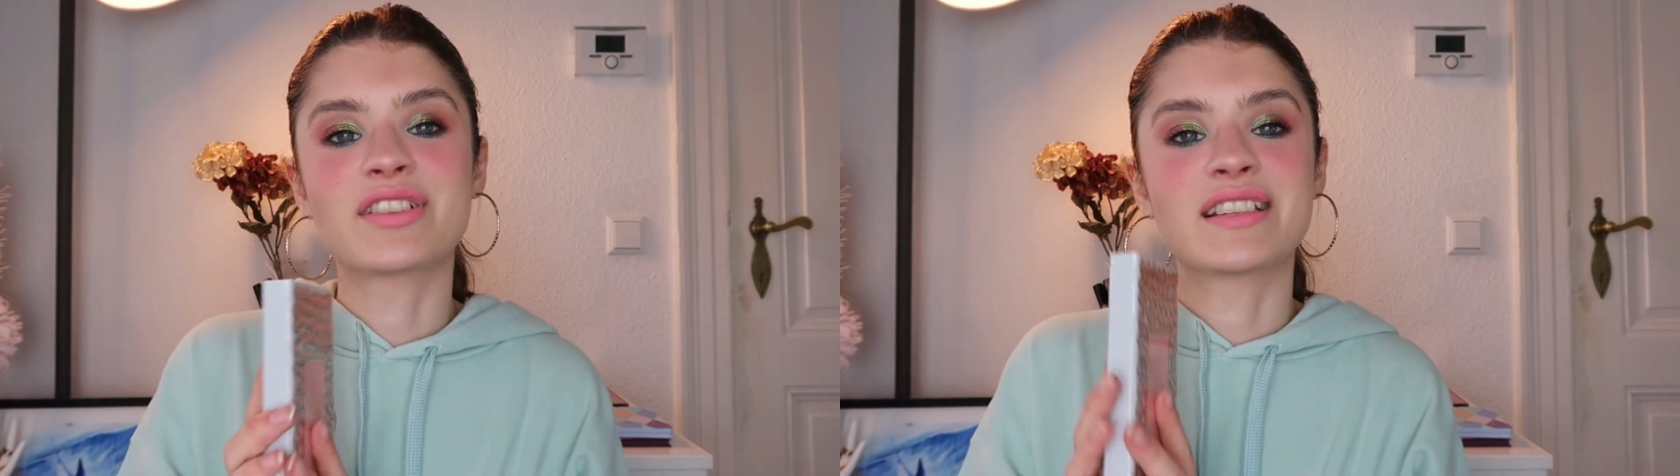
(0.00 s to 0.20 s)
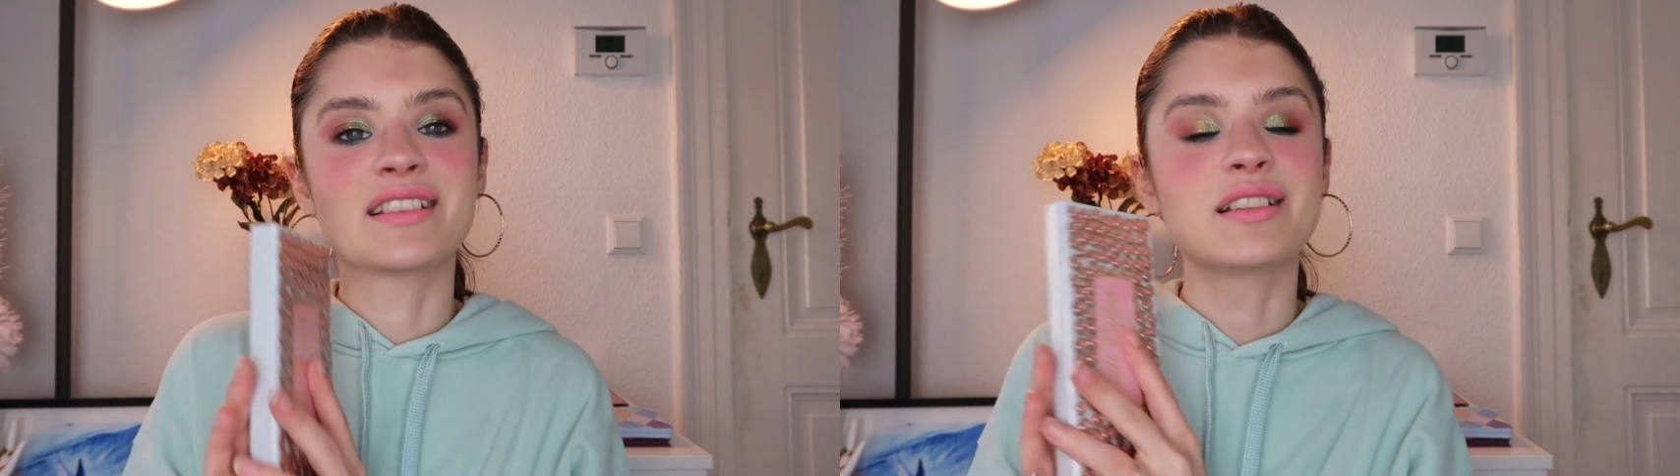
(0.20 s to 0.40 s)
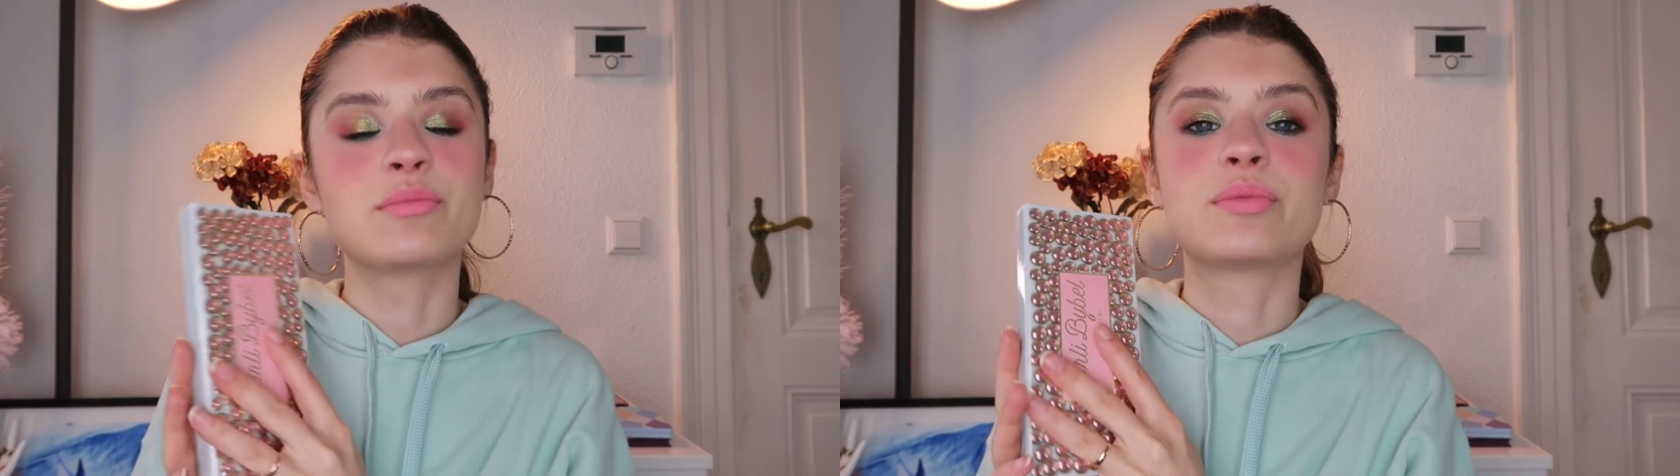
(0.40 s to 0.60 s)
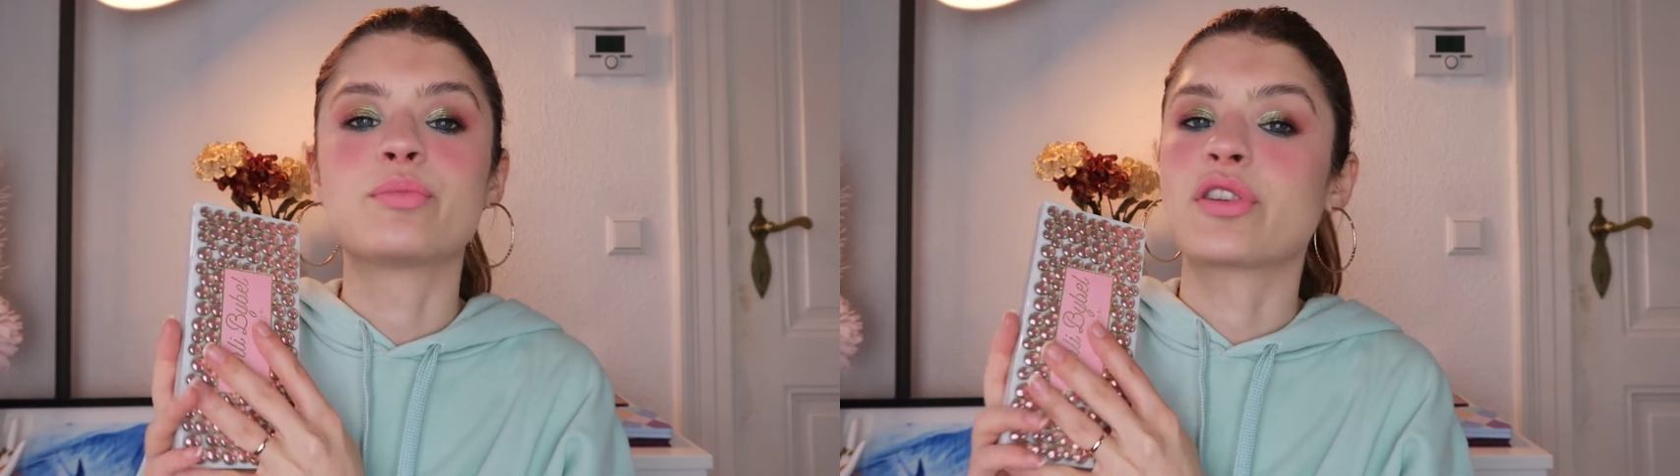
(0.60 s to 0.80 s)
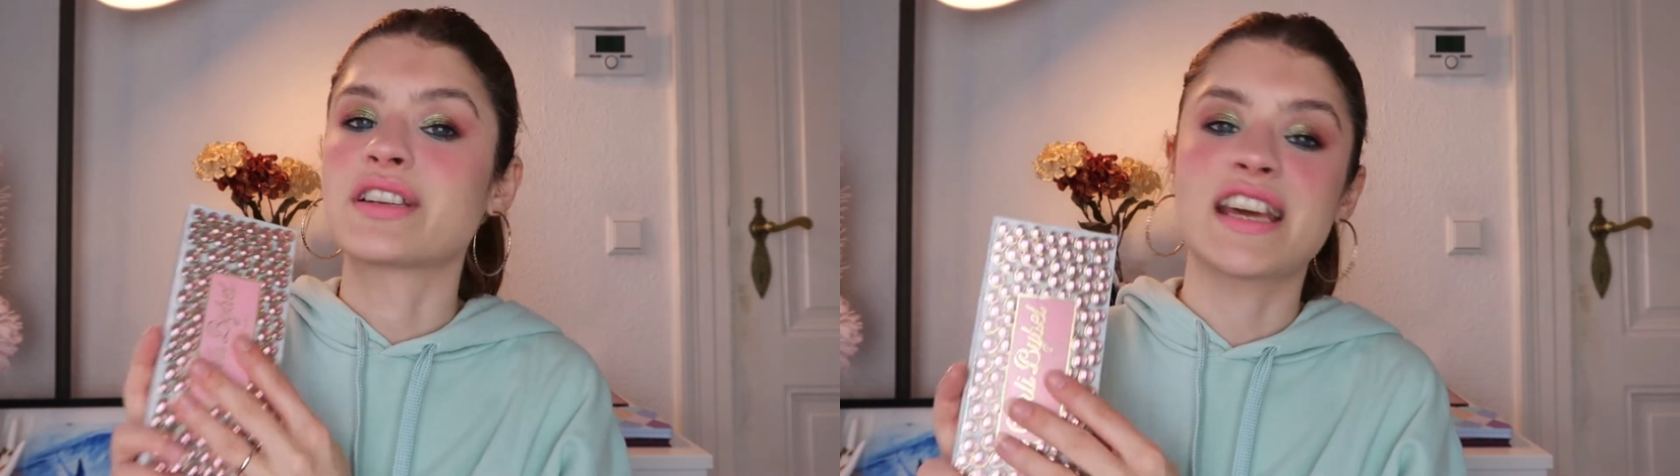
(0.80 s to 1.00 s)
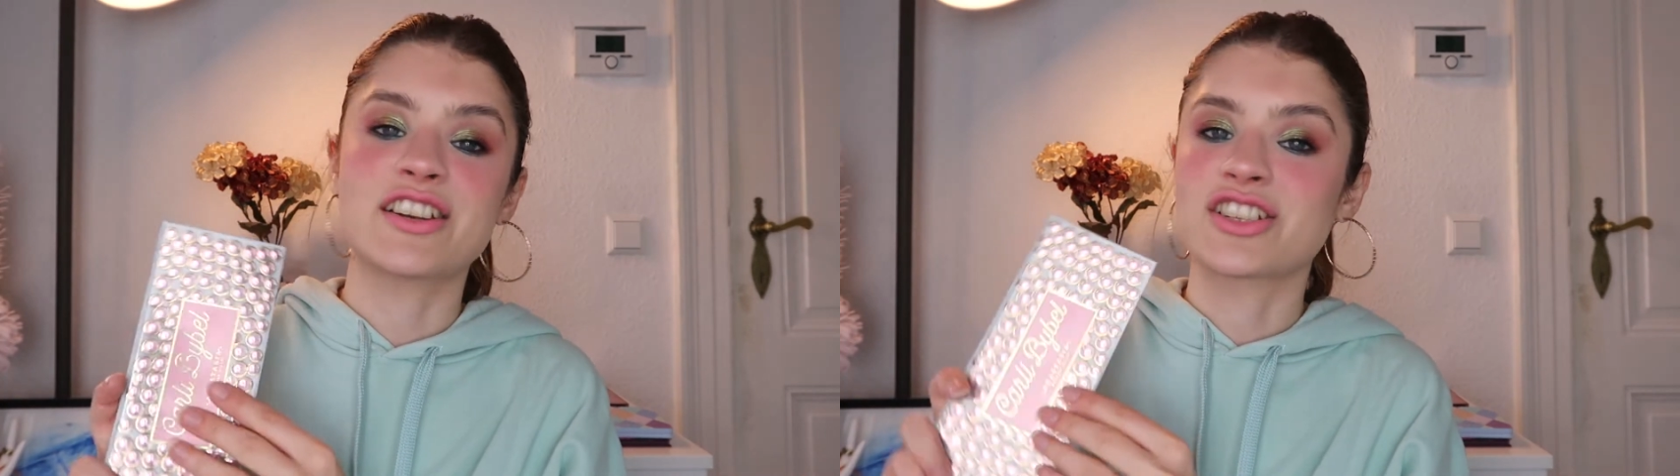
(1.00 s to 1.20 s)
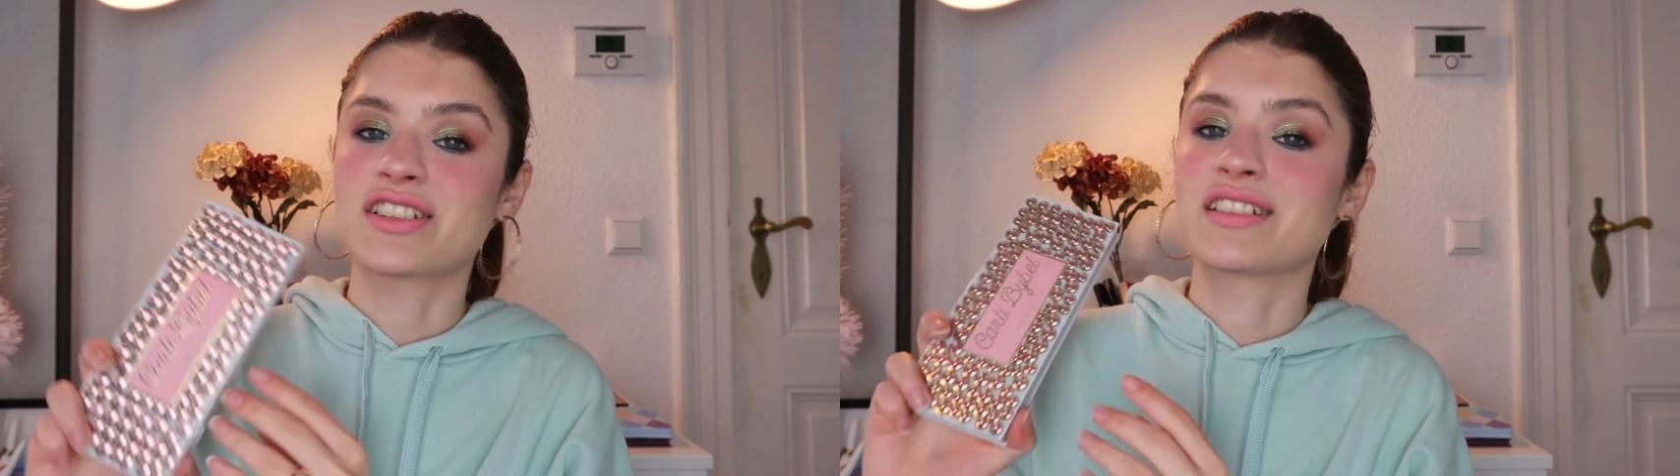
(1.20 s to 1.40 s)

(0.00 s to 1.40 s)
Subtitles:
it a little bit more attention